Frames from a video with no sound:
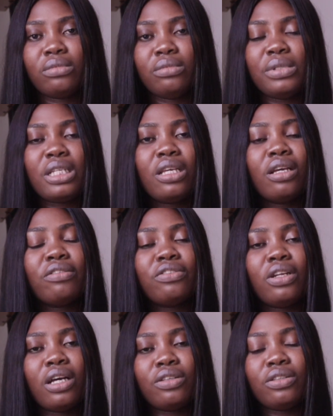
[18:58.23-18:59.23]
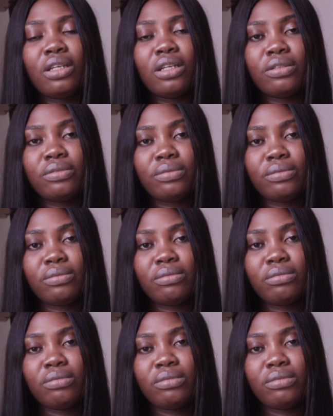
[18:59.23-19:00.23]
Be careful out there.
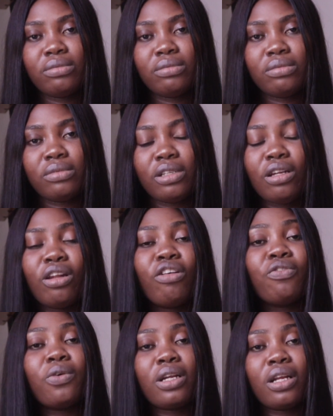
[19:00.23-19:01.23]
Love one